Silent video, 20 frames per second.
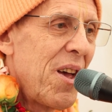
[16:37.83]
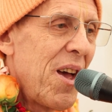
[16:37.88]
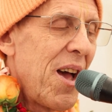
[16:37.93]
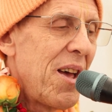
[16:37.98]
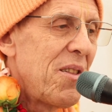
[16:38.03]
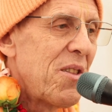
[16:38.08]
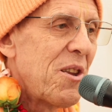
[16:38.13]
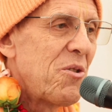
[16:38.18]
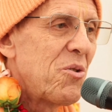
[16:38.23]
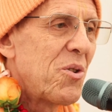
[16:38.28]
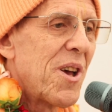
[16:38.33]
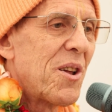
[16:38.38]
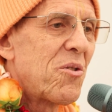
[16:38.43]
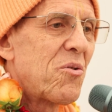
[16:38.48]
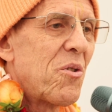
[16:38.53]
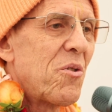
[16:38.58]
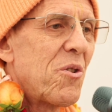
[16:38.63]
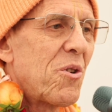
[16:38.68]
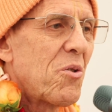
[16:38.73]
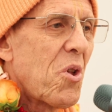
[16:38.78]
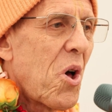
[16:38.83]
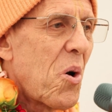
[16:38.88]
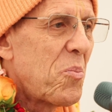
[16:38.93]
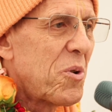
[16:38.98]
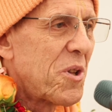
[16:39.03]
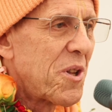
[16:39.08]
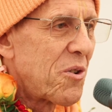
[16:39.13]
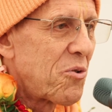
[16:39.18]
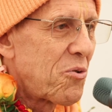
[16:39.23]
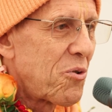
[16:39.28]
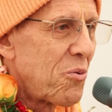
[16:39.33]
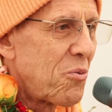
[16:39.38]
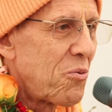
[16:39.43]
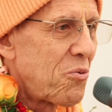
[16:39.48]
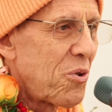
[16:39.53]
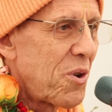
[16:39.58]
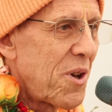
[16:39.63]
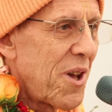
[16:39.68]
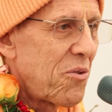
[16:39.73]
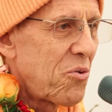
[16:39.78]
And then you get to the global issues,
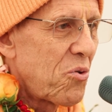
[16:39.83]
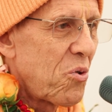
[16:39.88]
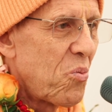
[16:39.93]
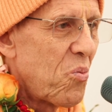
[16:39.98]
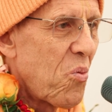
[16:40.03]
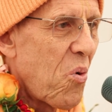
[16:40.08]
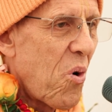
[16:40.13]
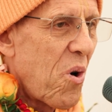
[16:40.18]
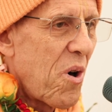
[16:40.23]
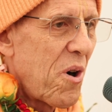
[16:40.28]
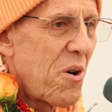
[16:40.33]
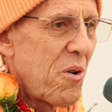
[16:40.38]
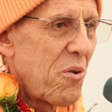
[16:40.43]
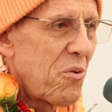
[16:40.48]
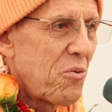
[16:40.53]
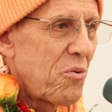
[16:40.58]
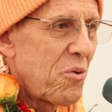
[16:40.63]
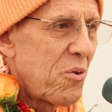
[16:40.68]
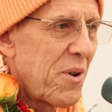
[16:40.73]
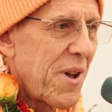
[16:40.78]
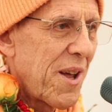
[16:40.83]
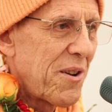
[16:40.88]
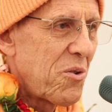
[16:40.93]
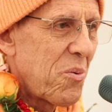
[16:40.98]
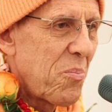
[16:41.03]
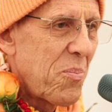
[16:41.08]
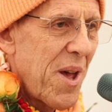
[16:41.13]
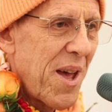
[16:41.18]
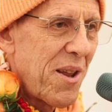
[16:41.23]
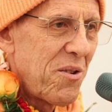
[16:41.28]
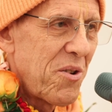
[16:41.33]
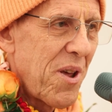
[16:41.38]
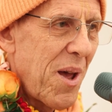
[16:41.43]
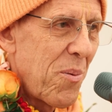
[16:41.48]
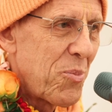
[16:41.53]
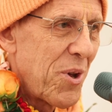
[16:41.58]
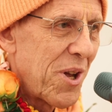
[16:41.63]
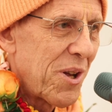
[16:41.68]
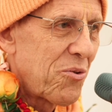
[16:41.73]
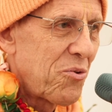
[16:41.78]
you get to wars, you get to
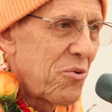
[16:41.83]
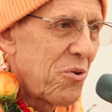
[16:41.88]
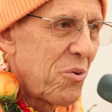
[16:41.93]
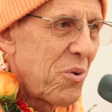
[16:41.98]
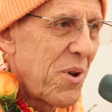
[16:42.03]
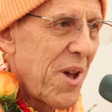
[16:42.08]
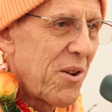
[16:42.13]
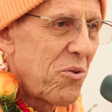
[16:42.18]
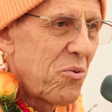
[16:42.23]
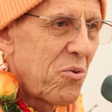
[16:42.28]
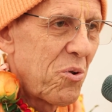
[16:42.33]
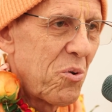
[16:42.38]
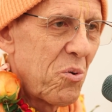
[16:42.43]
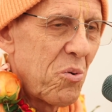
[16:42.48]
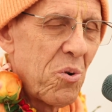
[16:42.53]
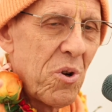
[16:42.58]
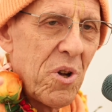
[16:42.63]
pandemics, you get to